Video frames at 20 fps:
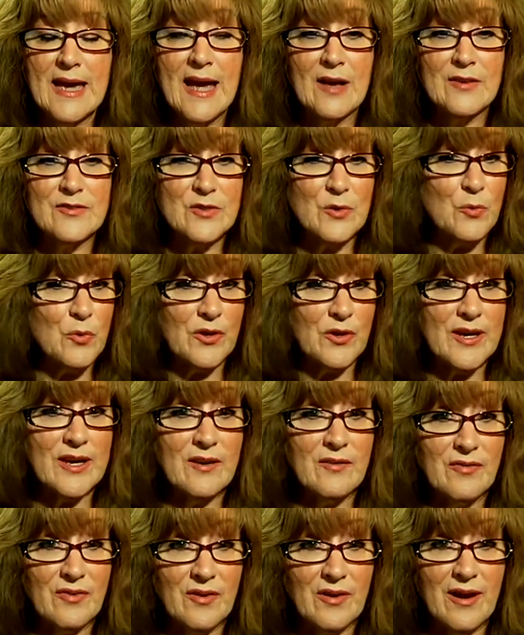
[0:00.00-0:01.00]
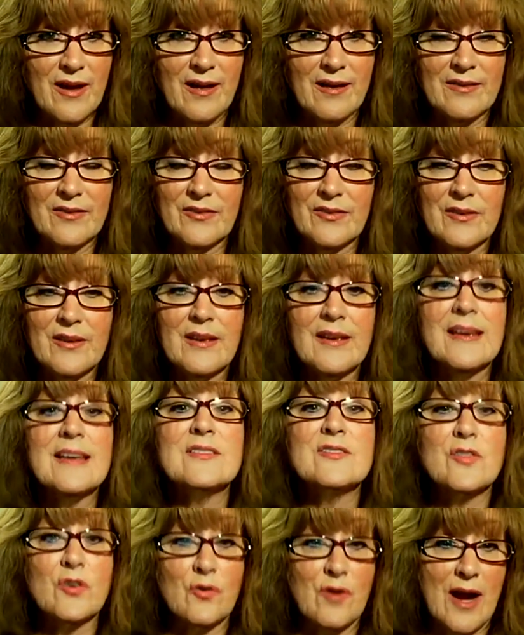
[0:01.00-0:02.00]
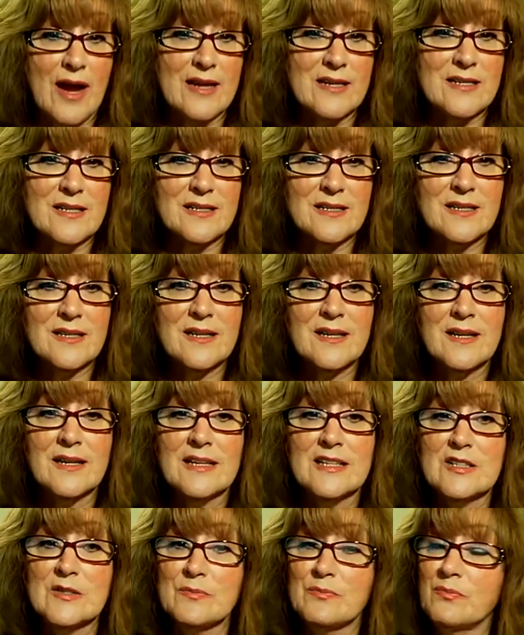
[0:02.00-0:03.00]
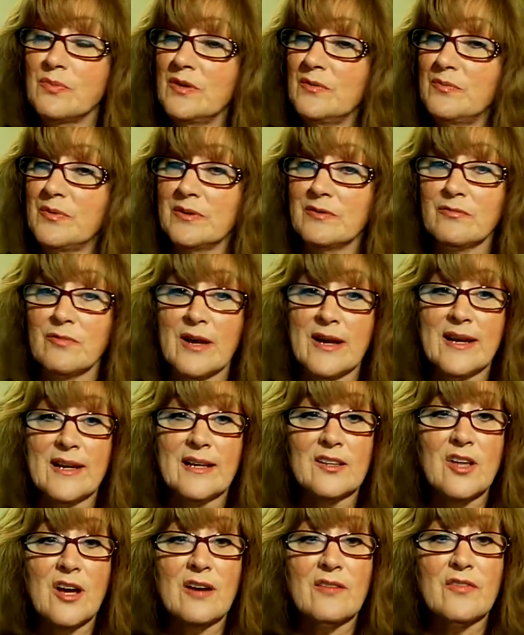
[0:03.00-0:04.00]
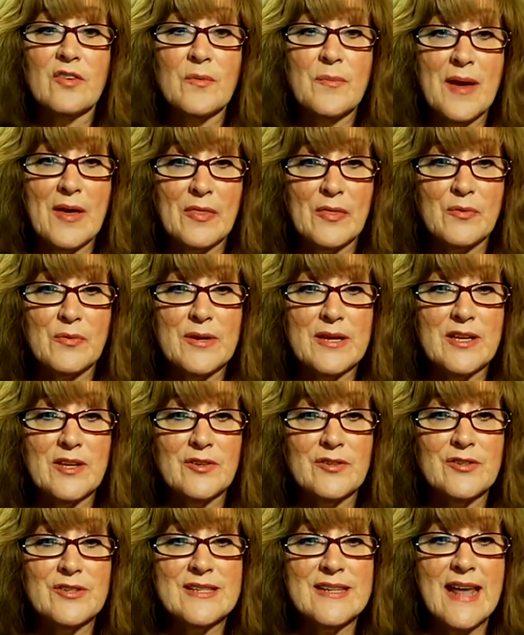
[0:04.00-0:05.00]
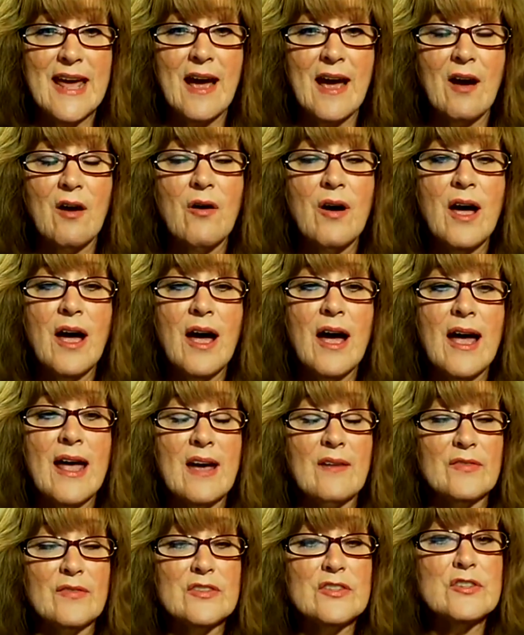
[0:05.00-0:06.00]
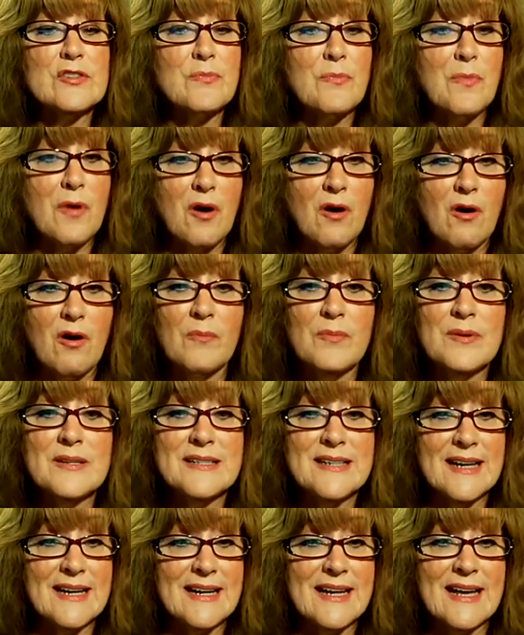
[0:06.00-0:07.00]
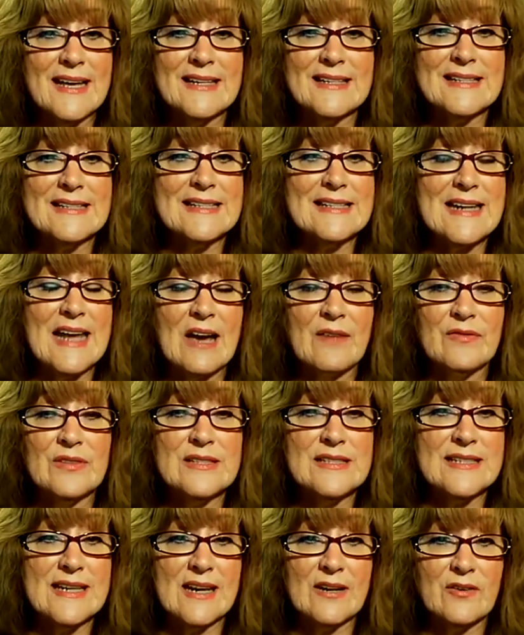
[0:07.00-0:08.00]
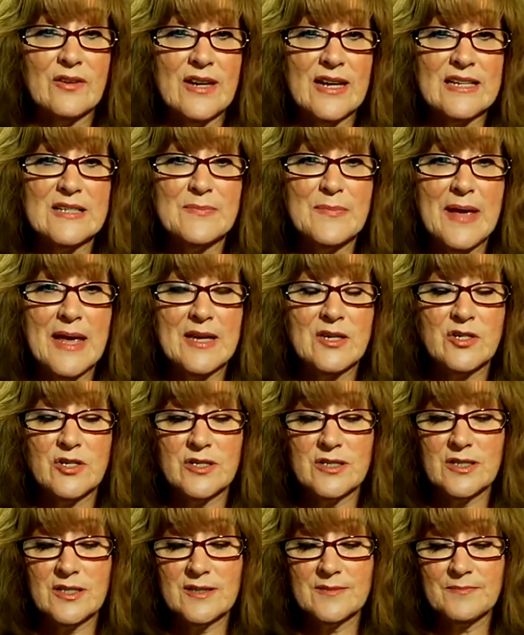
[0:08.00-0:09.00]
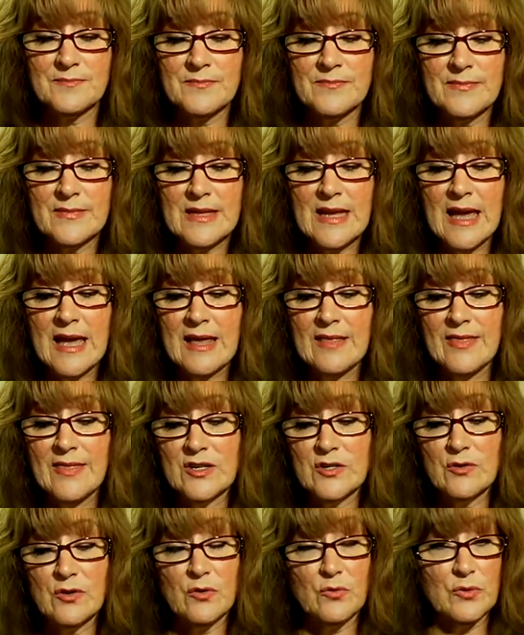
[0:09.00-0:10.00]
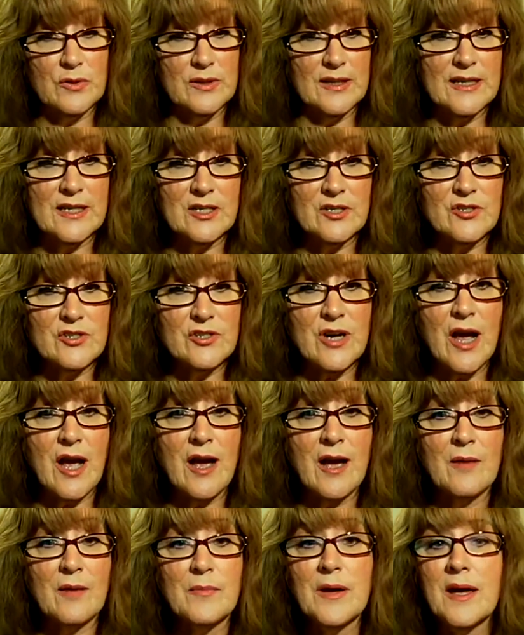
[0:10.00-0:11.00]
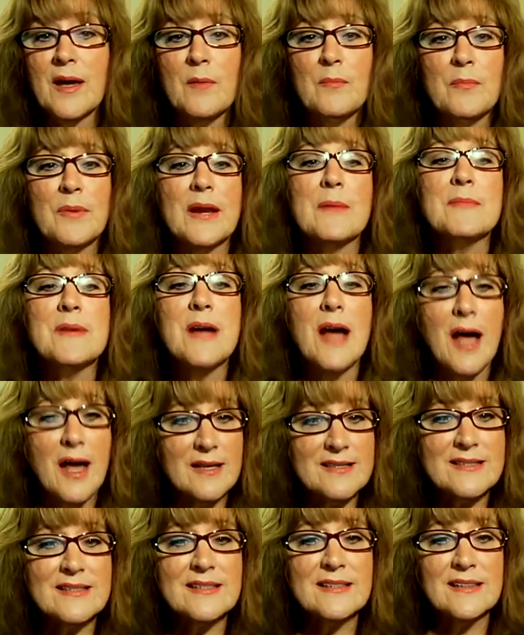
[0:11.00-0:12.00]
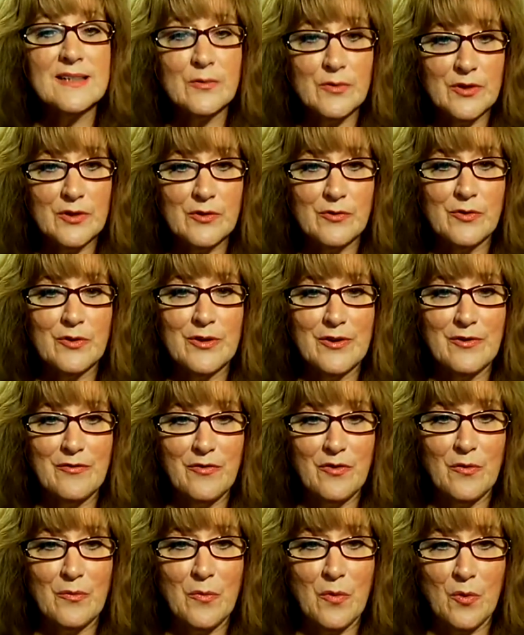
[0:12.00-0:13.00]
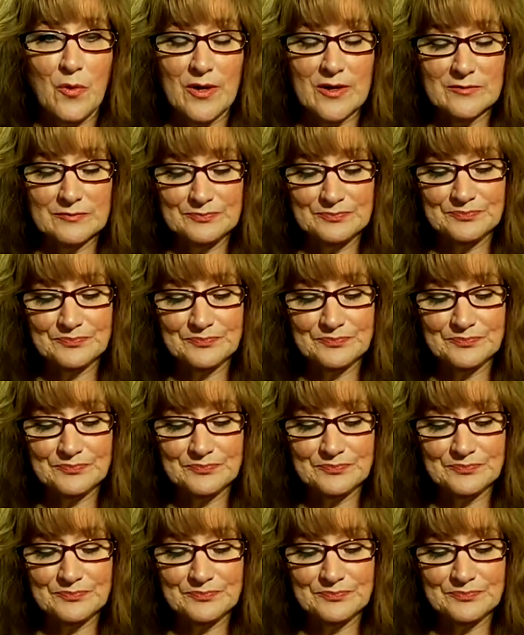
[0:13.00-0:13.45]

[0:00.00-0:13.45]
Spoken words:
How's it working for us? It's great. We've been running along for about 3 years now. I have a small but dedicated staff of standardized patients. They do a really good job, but I'm constantly recruiting for more.